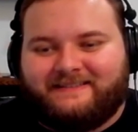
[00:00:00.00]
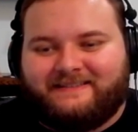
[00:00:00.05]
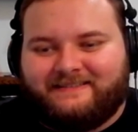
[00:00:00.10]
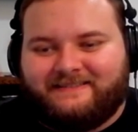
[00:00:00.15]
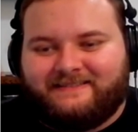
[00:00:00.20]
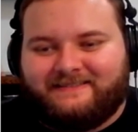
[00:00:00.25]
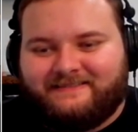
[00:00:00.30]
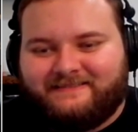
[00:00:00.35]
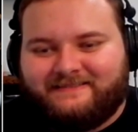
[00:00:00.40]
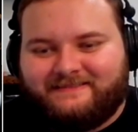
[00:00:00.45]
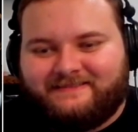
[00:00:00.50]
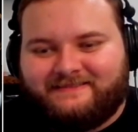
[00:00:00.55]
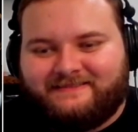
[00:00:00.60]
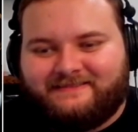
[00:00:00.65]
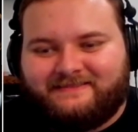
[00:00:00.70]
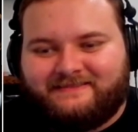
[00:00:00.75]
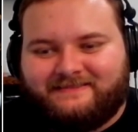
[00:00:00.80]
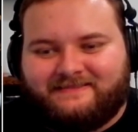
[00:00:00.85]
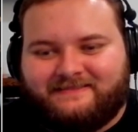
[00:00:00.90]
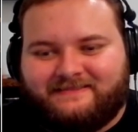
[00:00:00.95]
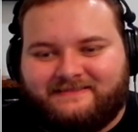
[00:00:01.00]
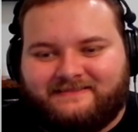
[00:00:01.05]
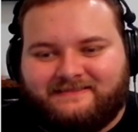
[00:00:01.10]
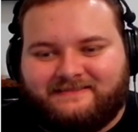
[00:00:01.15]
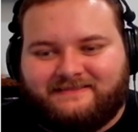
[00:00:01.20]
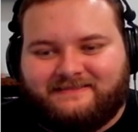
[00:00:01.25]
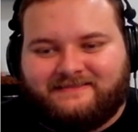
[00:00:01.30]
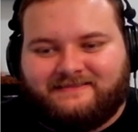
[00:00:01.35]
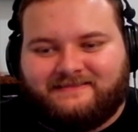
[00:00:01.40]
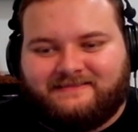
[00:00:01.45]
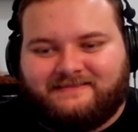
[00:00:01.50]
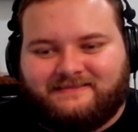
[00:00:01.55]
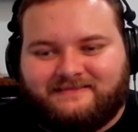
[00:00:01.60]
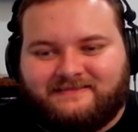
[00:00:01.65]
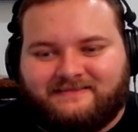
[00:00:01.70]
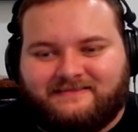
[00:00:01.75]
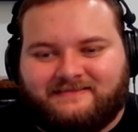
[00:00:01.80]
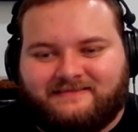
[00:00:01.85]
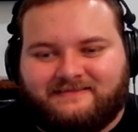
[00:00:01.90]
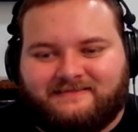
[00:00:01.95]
The person shown says nothing.